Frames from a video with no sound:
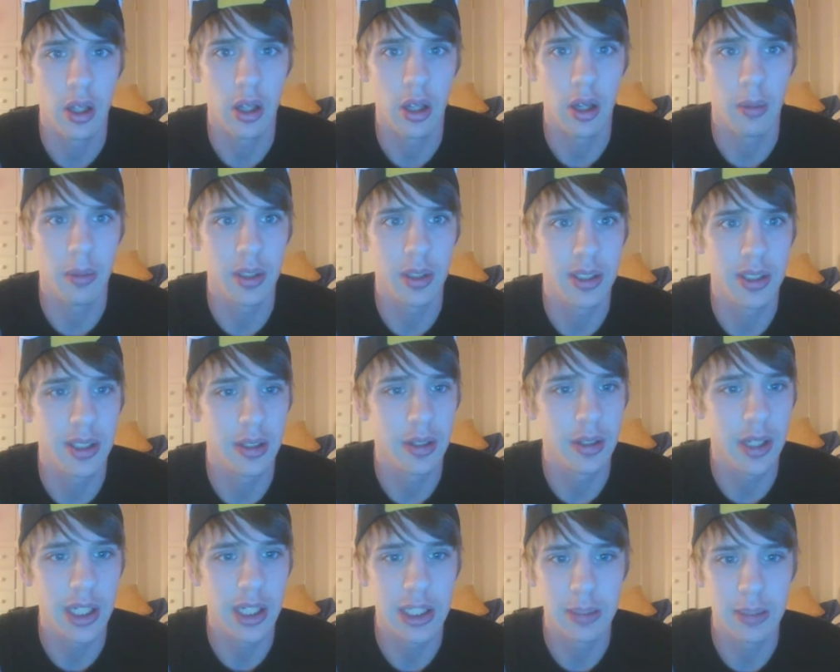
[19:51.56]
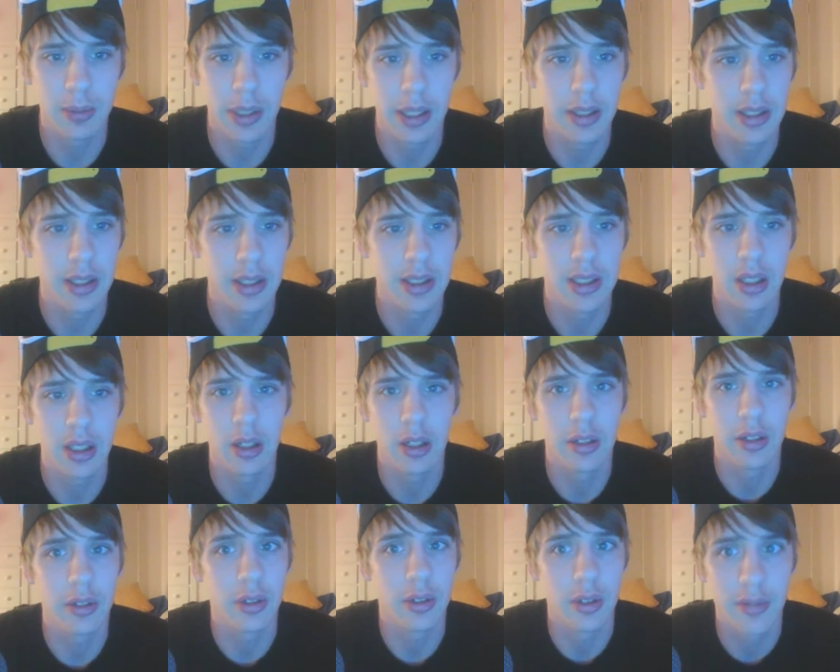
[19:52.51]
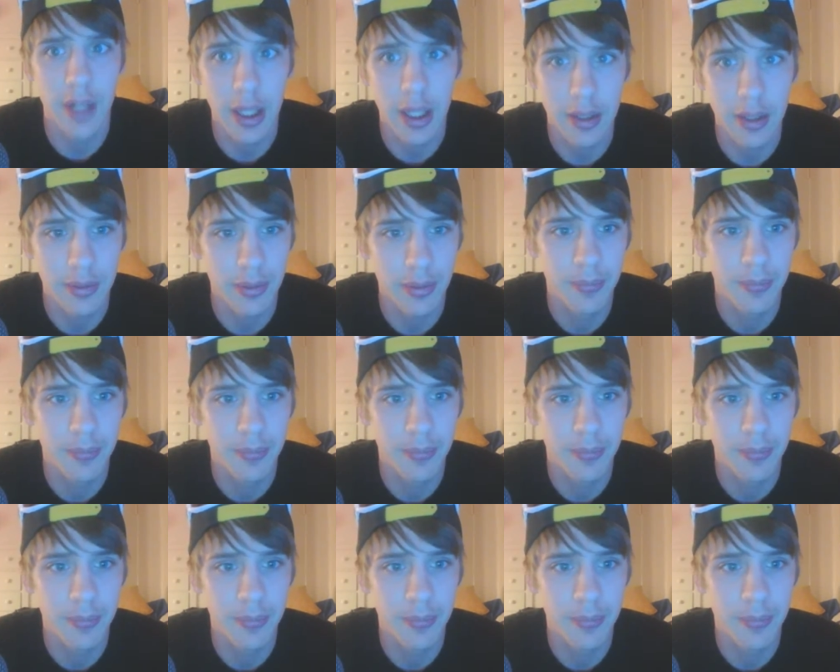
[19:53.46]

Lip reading: Let's say you guys play this on turn 5.